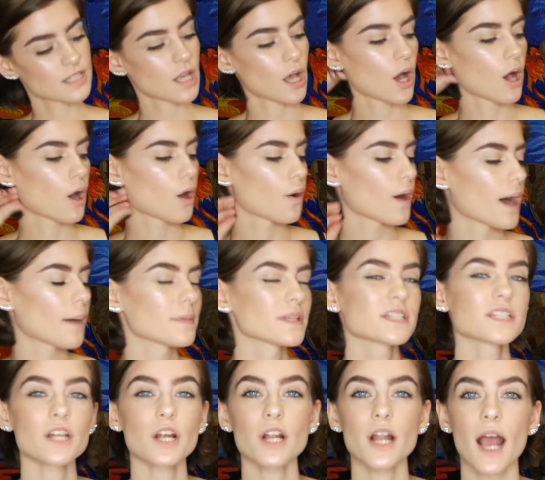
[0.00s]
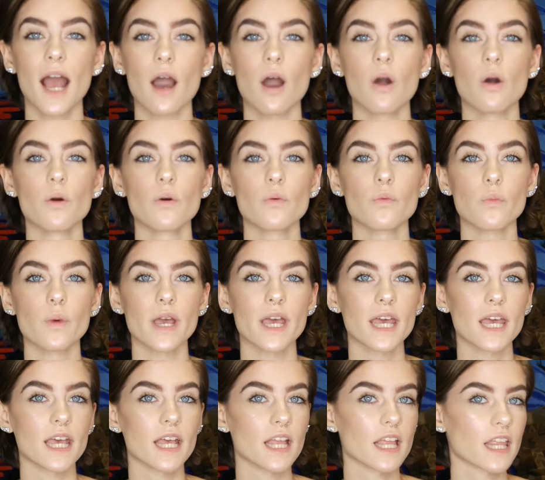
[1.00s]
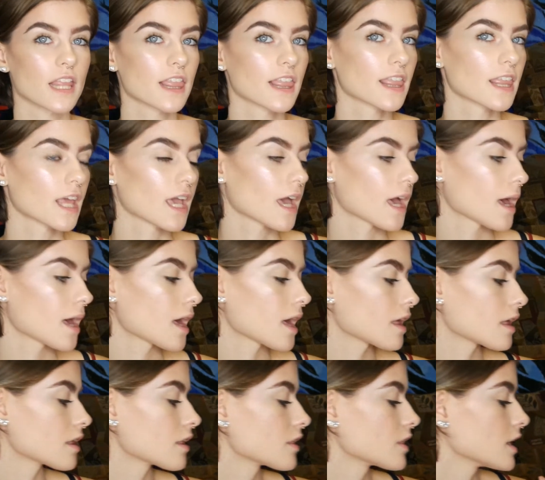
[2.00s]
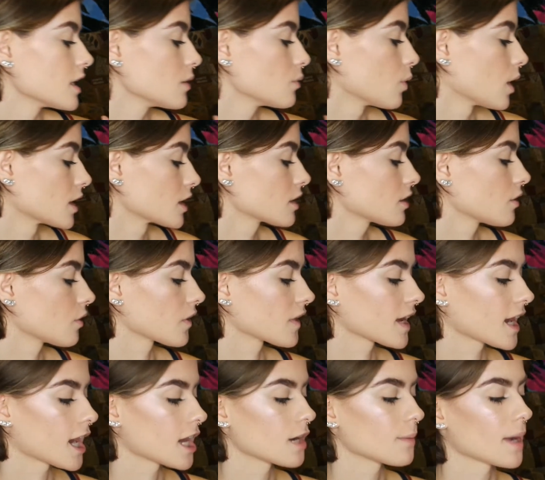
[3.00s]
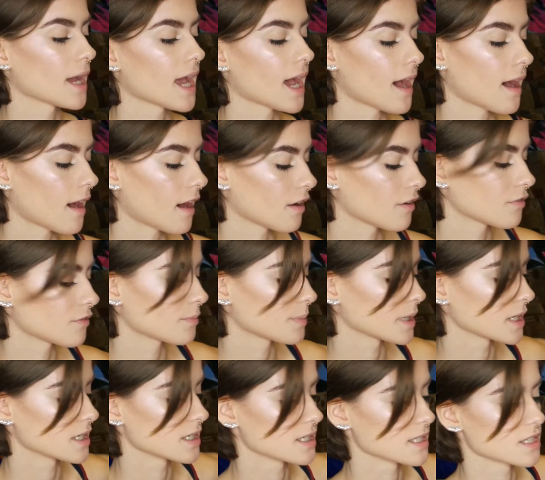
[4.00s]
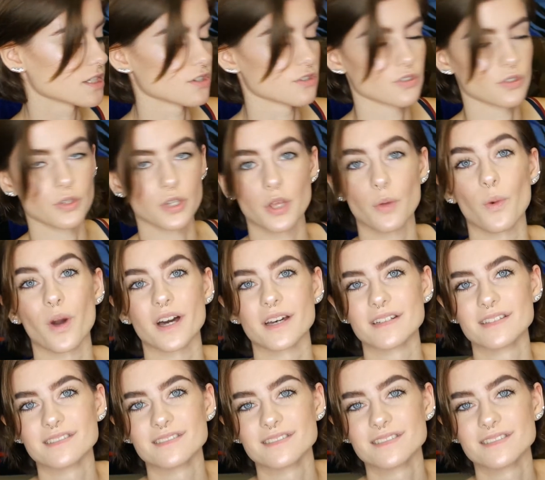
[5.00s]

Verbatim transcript: So I'm going to start out with the one clothing item I have because there's only one.